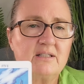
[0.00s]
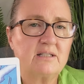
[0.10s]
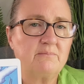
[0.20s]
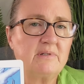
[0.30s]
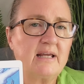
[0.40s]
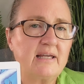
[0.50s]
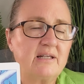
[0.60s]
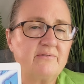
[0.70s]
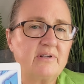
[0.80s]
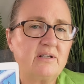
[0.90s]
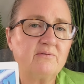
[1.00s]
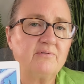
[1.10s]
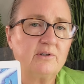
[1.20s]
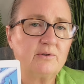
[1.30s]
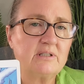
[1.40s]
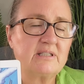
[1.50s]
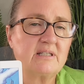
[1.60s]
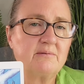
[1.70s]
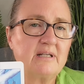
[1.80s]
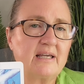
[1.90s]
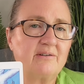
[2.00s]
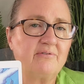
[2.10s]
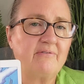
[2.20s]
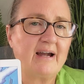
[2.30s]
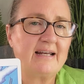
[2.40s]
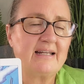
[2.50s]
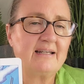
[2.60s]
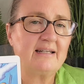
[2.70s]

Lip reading: negative influence, negative fighting,